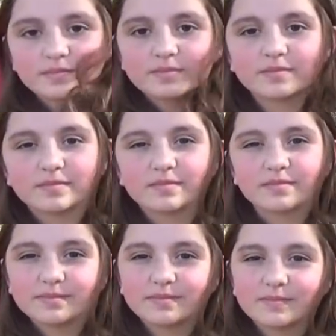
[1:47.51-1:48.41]

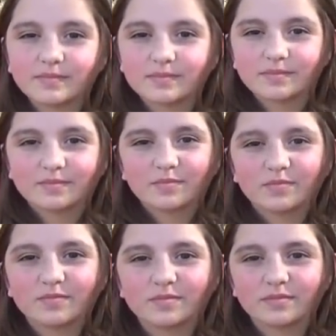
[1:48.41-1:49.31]

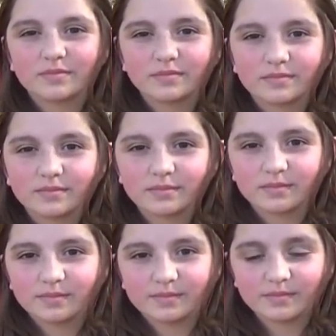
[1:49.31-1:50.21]

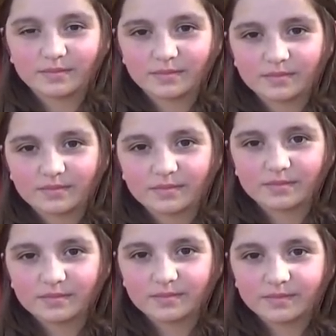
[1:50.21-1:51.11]

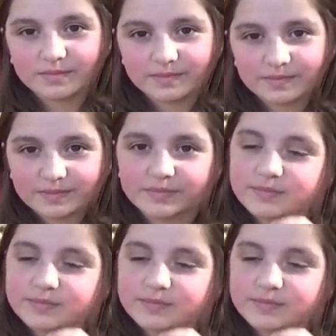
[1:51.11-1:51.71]
(not speaking)